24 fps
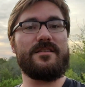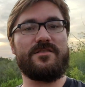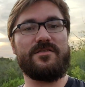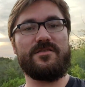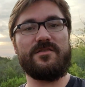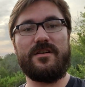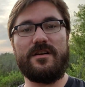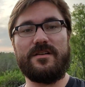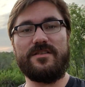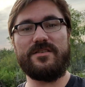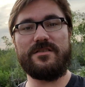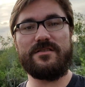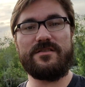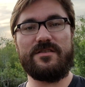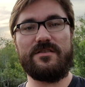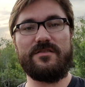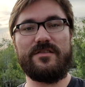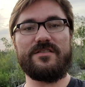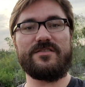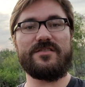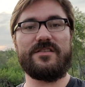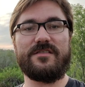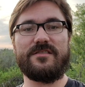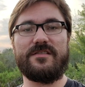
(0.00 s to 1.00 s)
direction, so
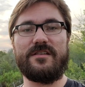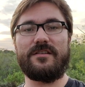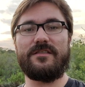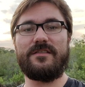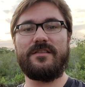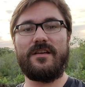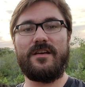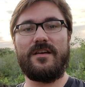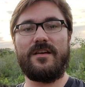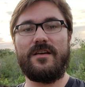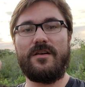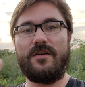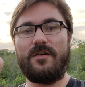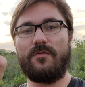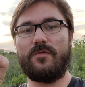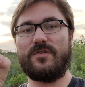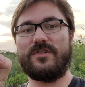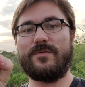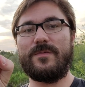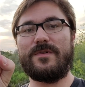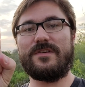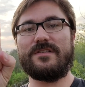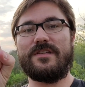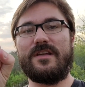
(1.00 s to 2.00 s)
there's the sun,
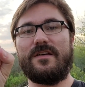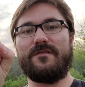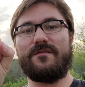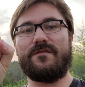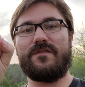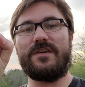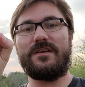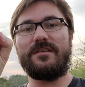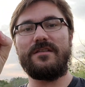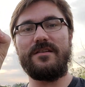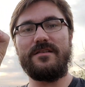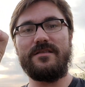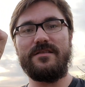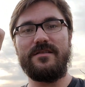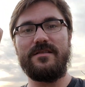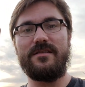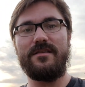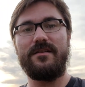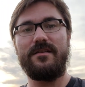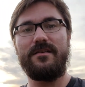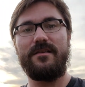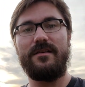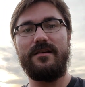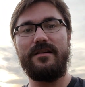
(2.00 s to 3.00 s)
which means that Venus
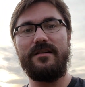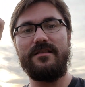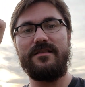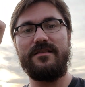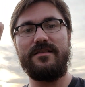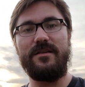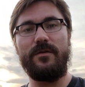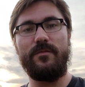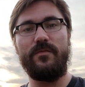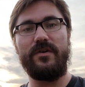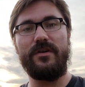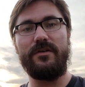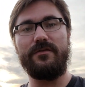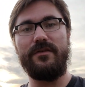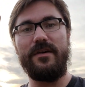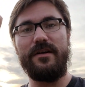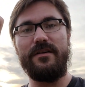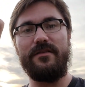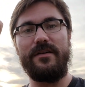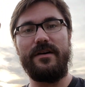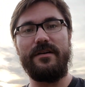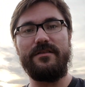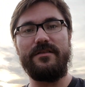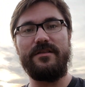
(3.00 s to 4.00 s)
is somewhere
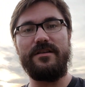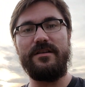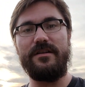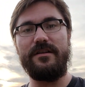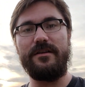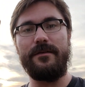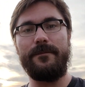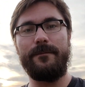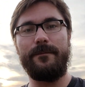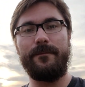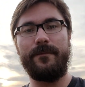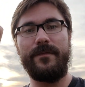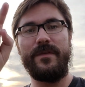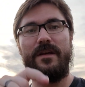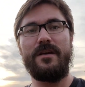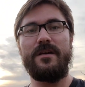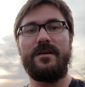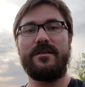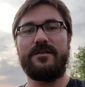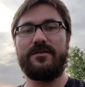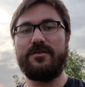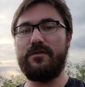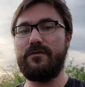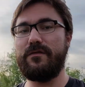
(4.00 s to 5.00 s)
right around here.
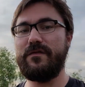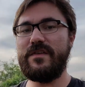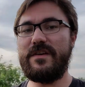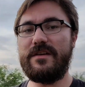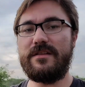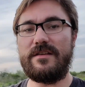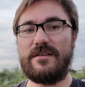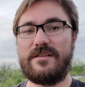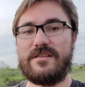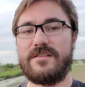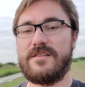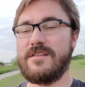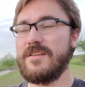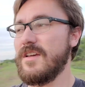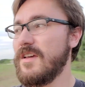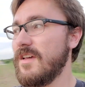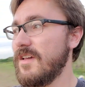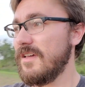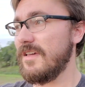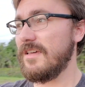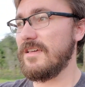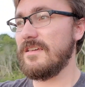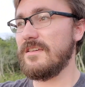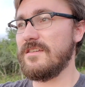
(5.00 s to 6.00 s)
So Venus
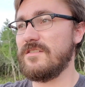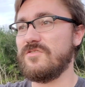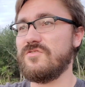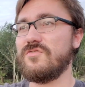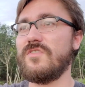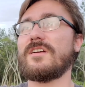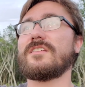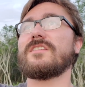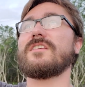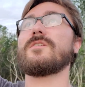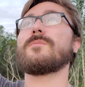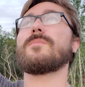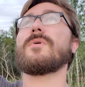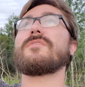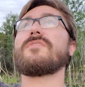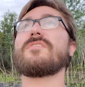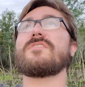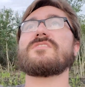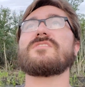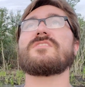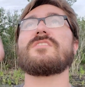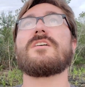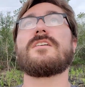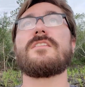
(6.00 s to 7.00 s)
is directly above the
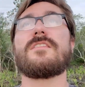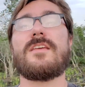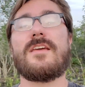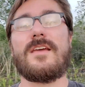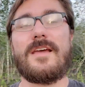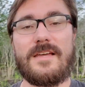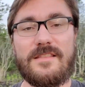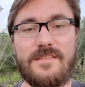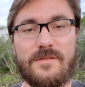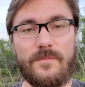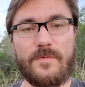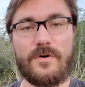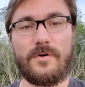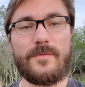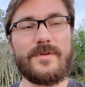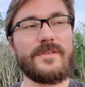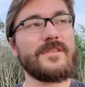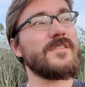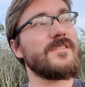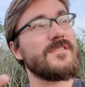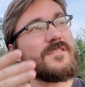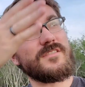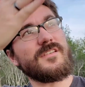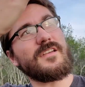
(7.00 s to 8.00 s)
sun at the
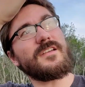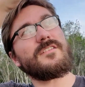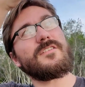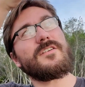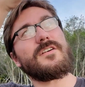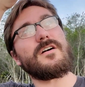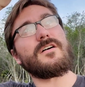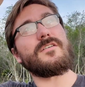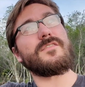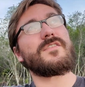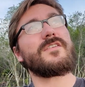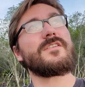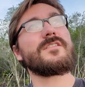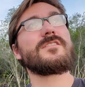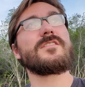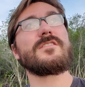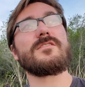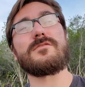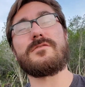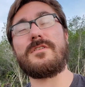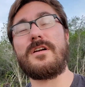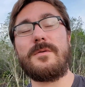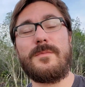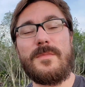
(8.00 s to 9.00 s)
moment, slightly off to
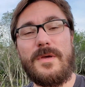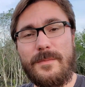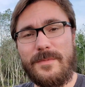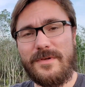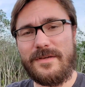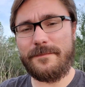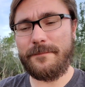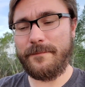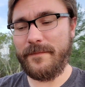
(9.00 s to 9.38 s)
the right maybe,